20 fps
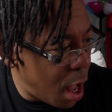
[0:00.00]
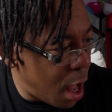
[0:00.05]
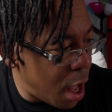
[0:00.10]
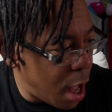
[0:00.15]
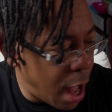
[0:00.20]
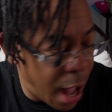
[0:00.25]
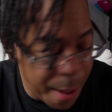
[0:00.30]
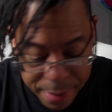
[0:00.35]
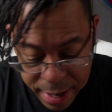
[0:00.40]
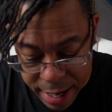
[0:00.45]

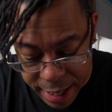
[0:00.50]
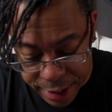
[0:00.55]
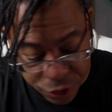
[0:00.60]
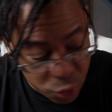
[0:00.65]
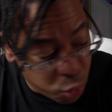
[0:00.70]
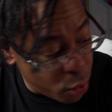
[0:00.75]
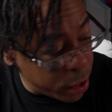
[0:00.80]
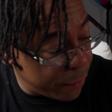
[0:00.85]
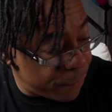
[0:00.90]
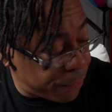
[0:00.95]
I paid
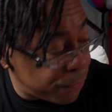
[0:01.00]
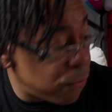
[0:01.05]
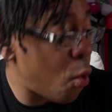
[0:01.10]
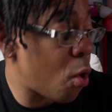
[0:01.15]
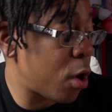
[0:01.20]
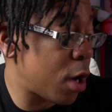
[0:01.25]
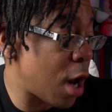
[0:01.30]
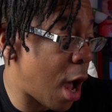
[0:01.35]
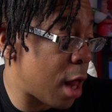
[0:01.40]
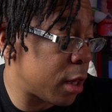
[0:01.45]

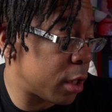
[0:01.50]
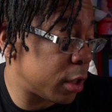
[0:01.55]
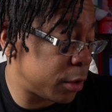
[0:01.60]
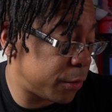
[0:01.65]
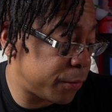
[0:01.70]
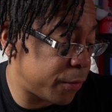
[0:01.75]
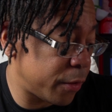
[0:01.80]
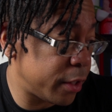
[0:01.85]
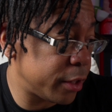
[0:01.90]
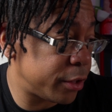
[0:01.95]
$24
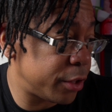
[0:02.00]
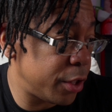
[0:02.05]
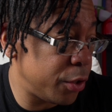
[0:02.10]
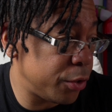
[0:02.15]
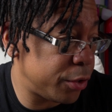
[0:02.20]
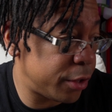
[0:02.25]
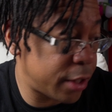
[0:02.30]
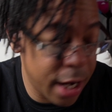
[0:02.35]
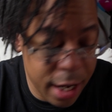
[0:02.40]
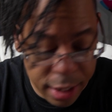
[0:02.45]
for this
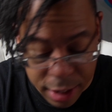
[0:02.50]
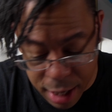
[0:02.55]
newsstand